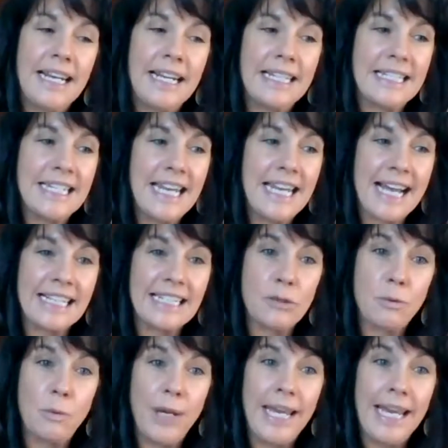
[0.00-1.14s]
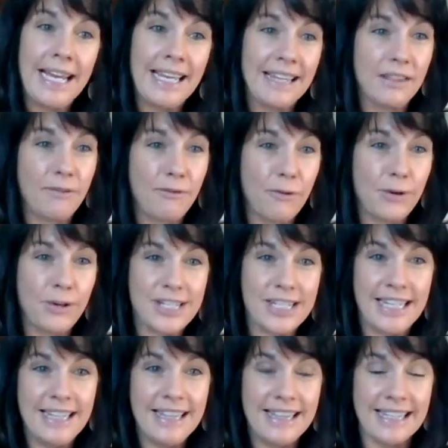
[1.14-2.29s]
It's next week, the
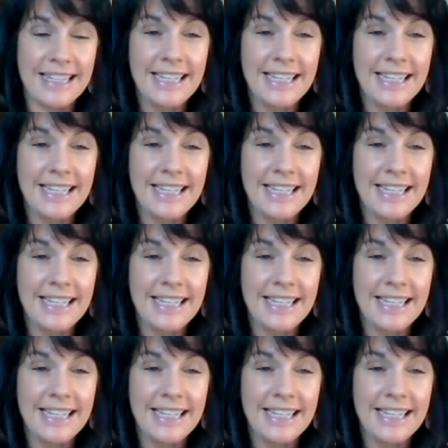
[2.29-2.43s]
14th.